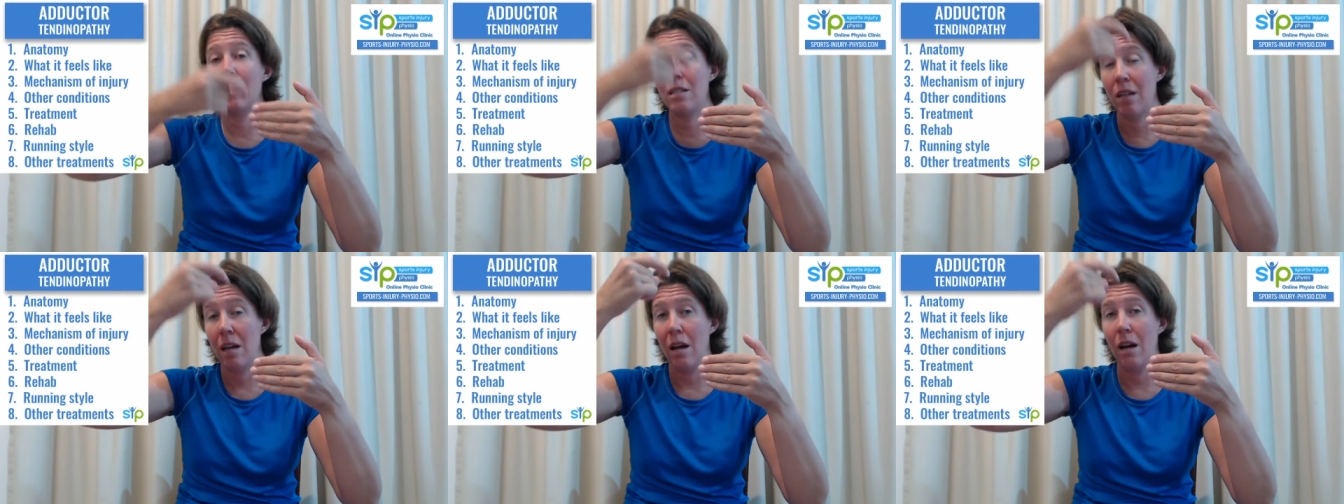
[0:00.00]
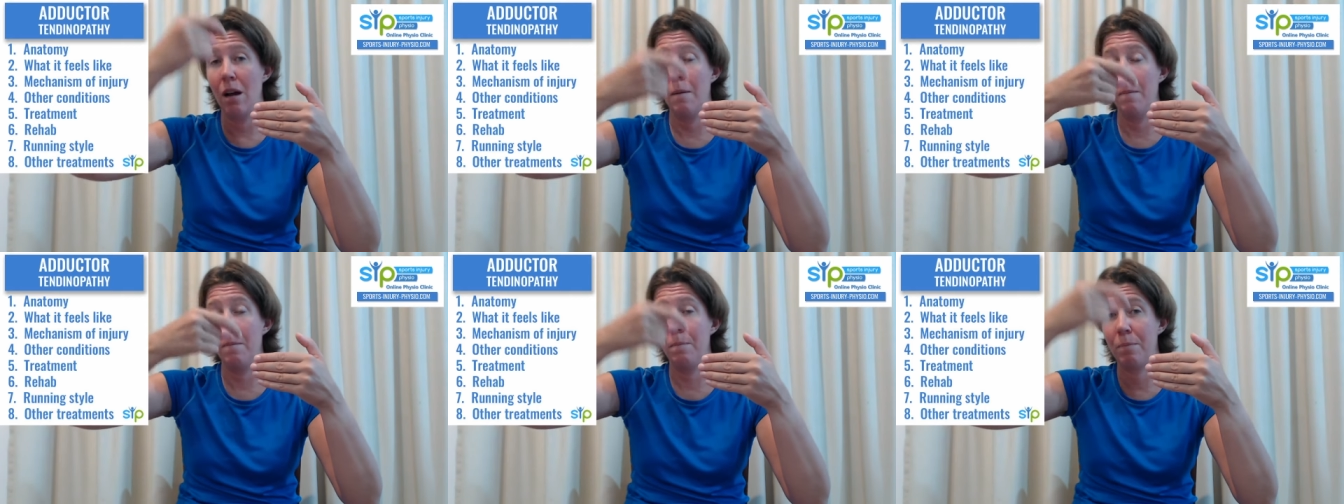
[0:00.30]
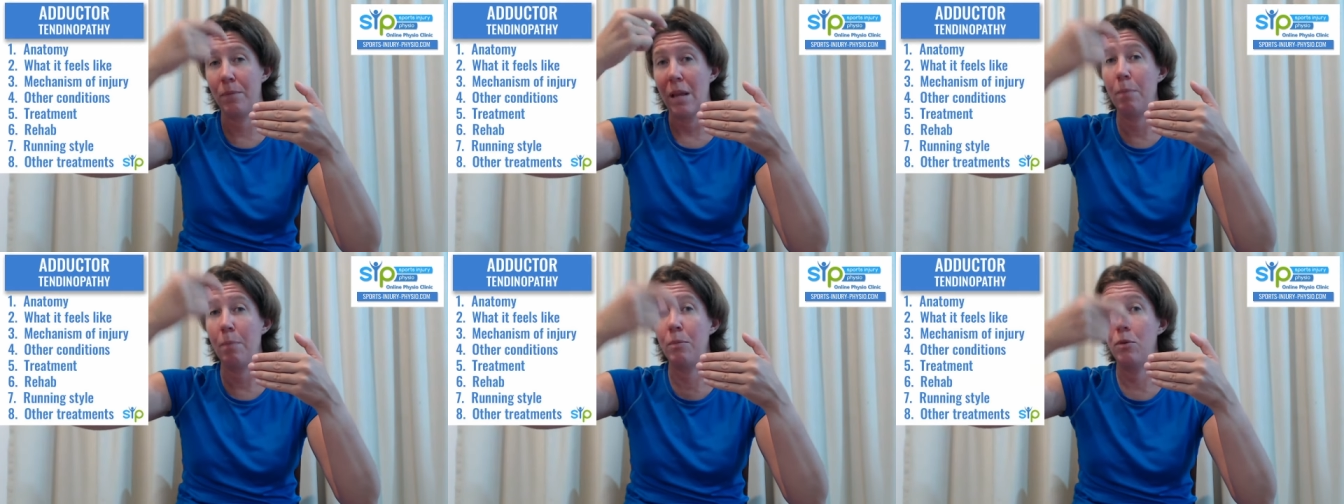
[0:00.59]

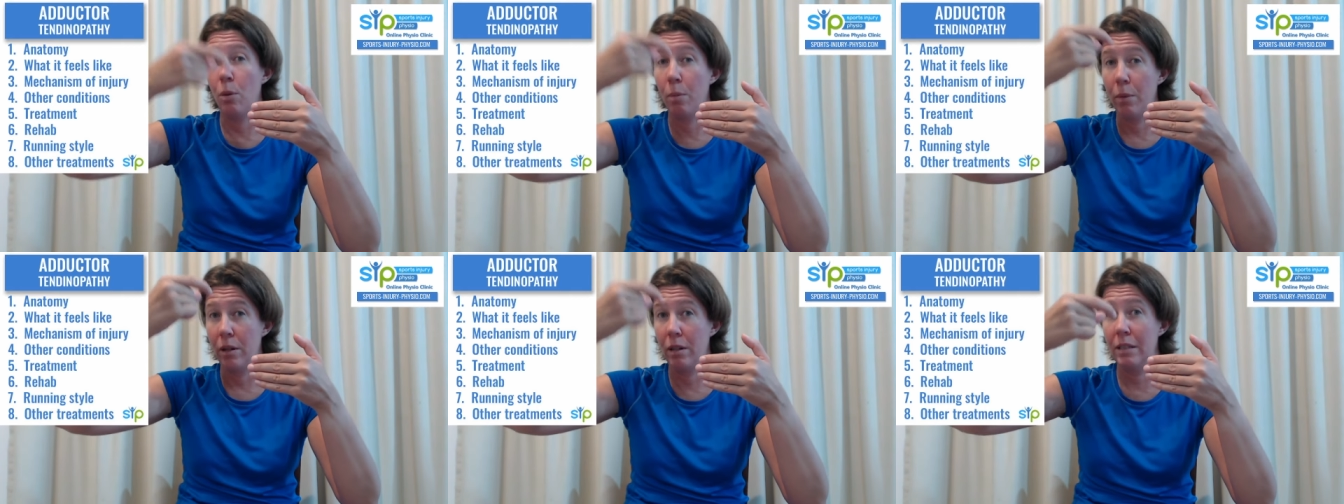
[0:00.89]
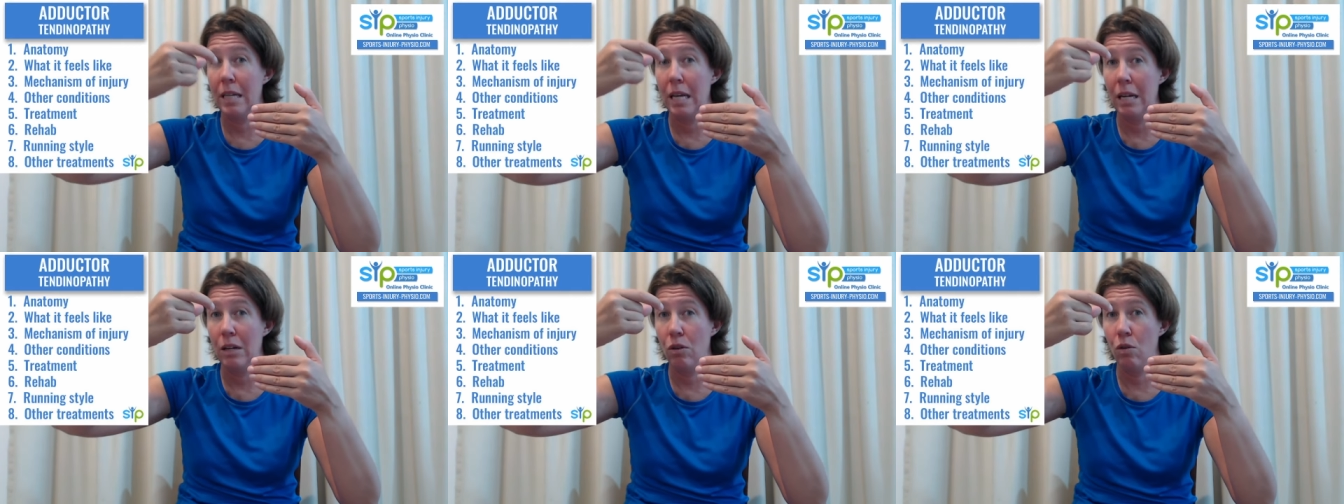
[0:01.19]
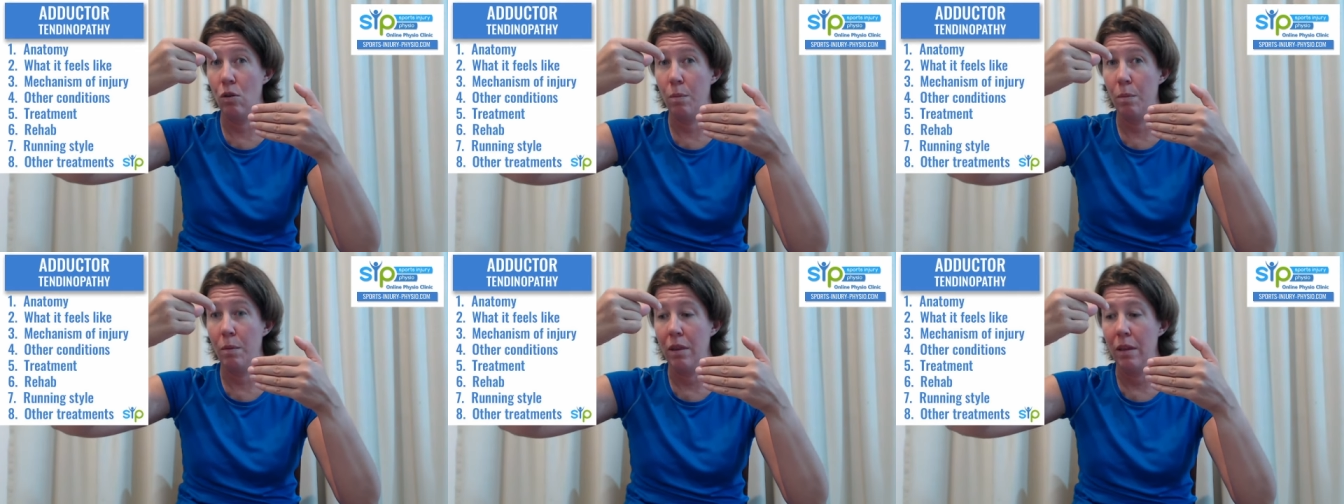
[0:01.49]
abdominal
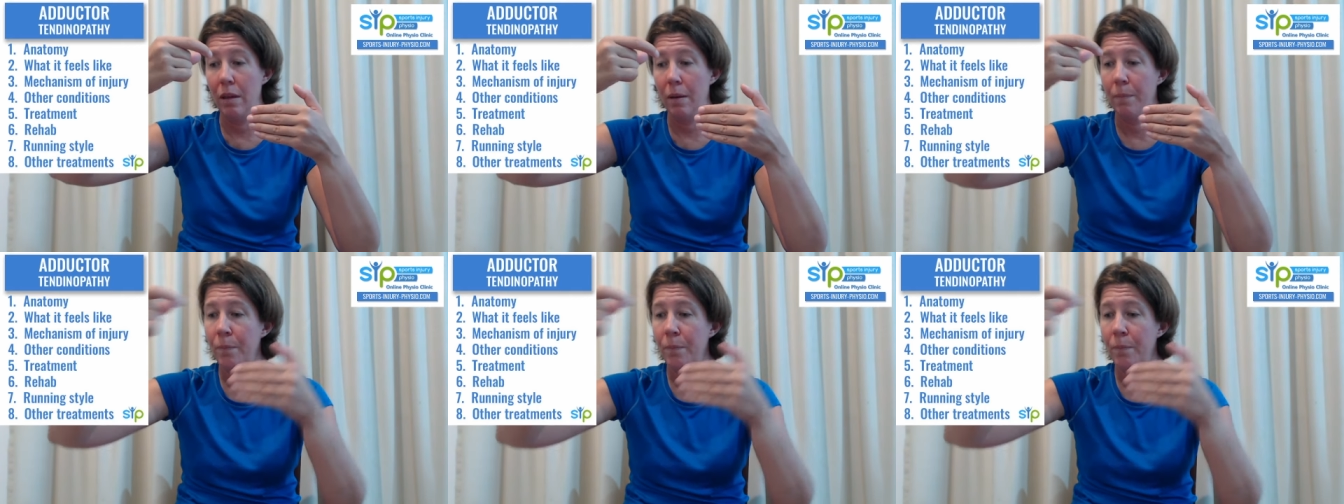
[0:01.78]
tendinopathy.